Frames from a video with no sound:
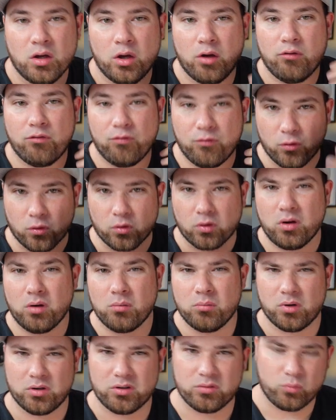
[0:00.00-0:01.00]
for a
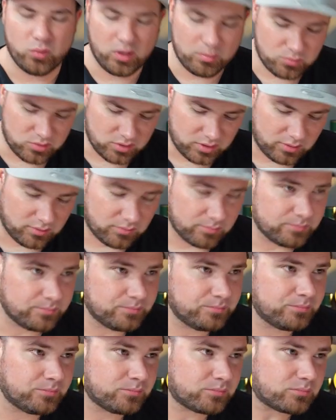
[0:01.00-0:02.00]
modern website,
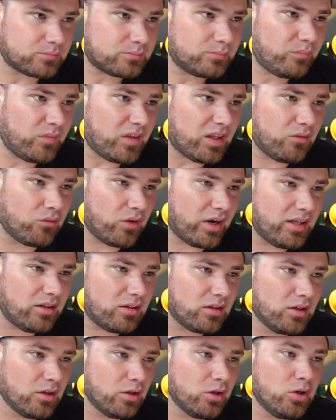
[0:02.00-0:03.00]

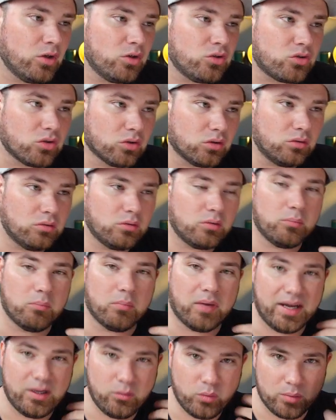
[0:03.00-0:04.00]
right? So
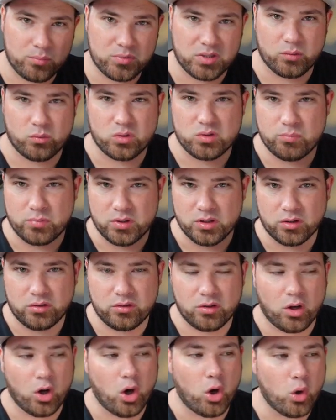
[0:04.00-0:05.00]
my website was
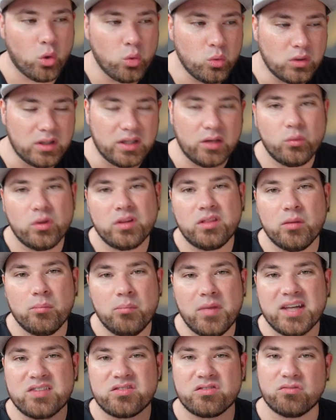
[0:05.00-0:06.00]
built only with the
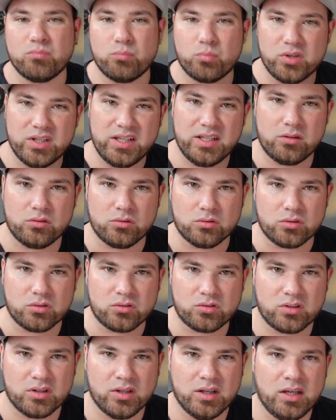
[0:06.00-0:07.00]
best of breed
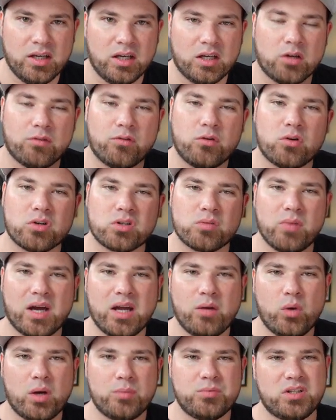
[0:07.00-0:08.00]
tools. And of course,
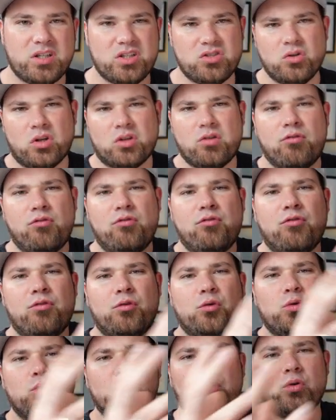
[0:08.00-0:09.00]
my website is not a
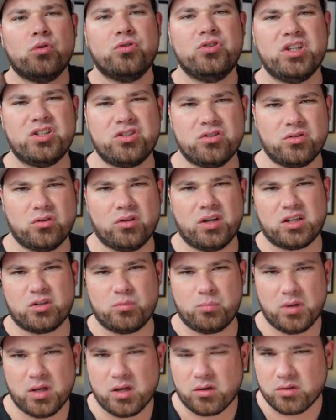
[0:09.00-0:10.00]
full digital
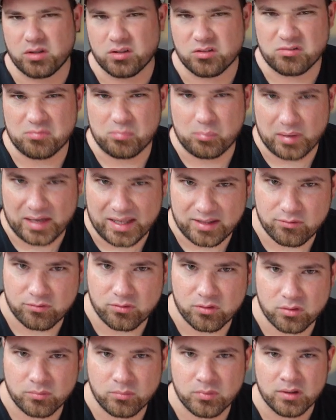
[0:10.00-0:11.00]
experience
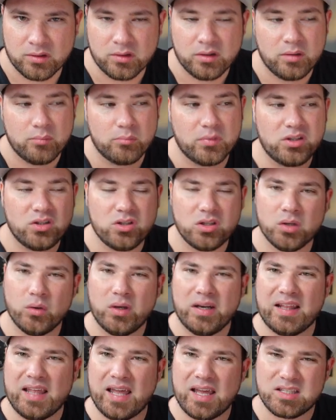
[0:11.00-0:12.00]
platform, but you know
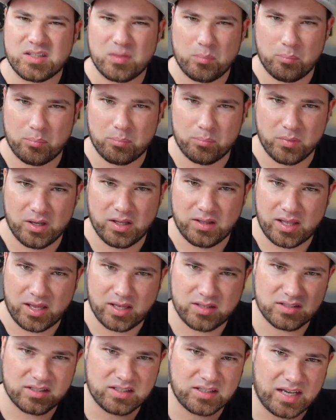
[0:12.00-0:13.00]
what? It
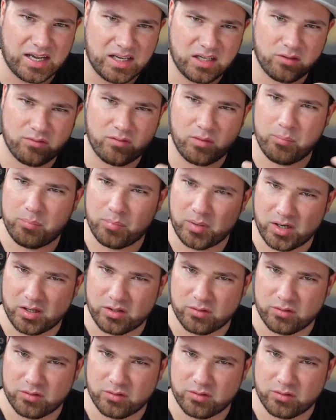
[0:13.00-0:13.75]
has kind of a part